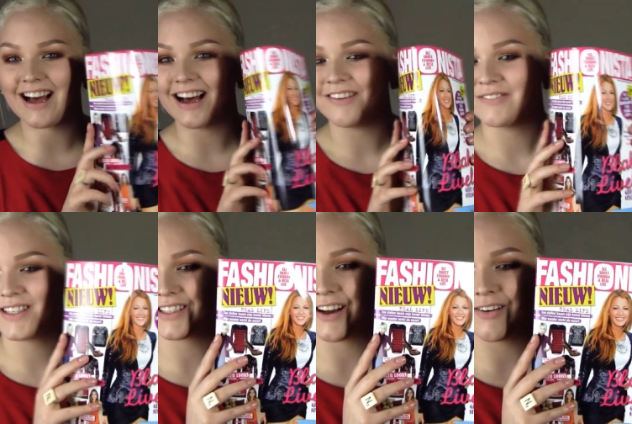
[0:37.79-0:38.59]
um,
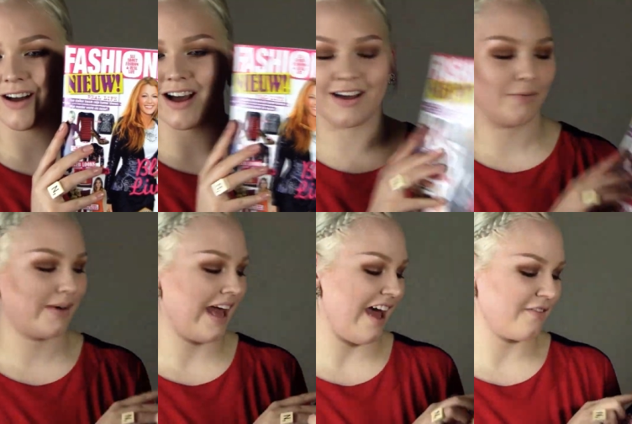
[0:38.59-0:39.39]
so uh,
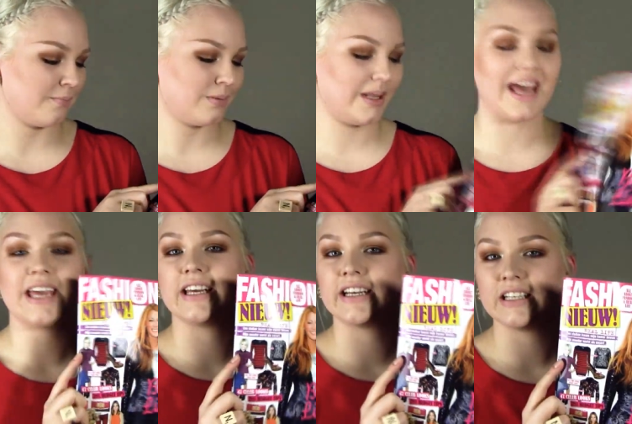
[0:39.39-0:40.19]
we have
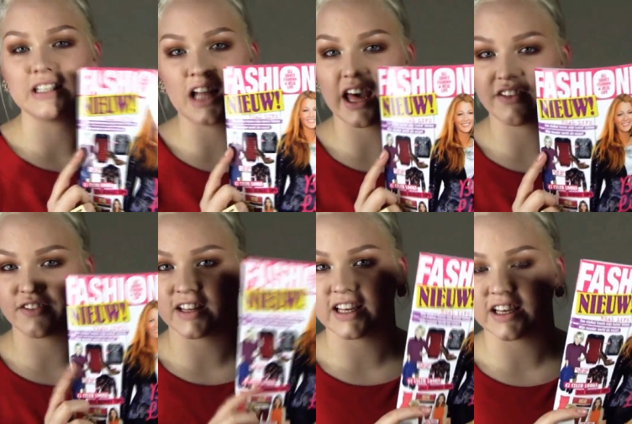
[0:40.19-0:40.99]
Blake
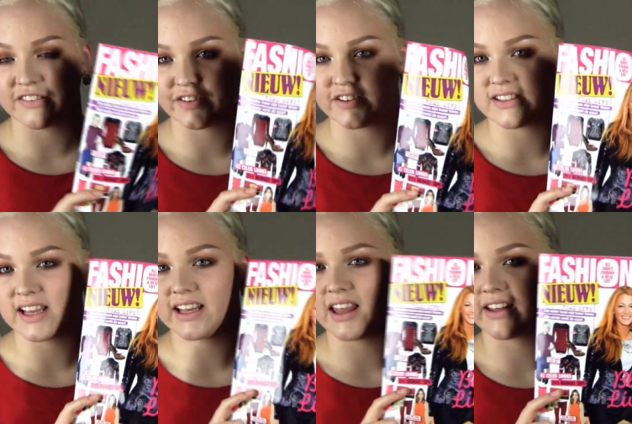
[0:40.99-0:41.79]
Lively, if you
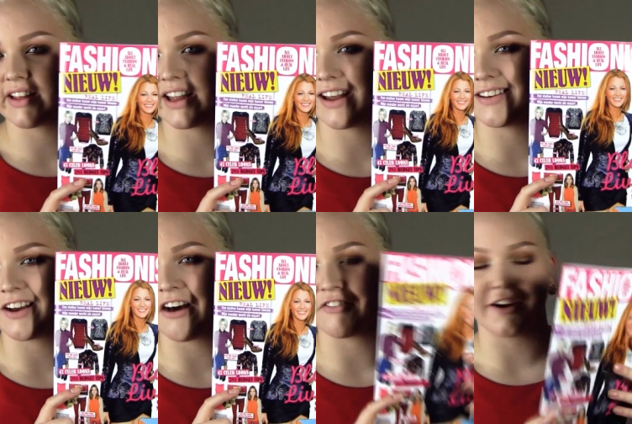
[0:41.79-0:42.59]
say it like that, on the
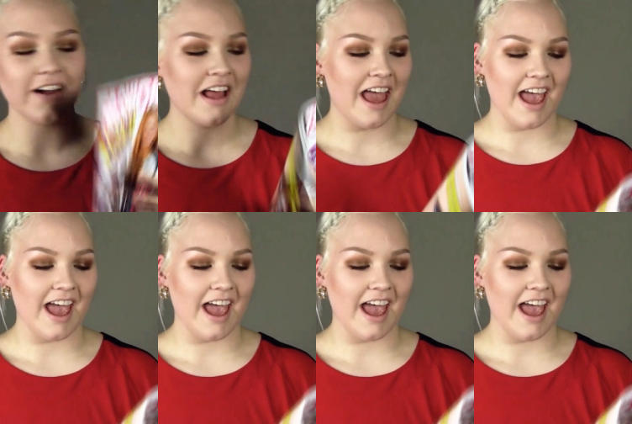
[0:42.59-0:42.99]
cover.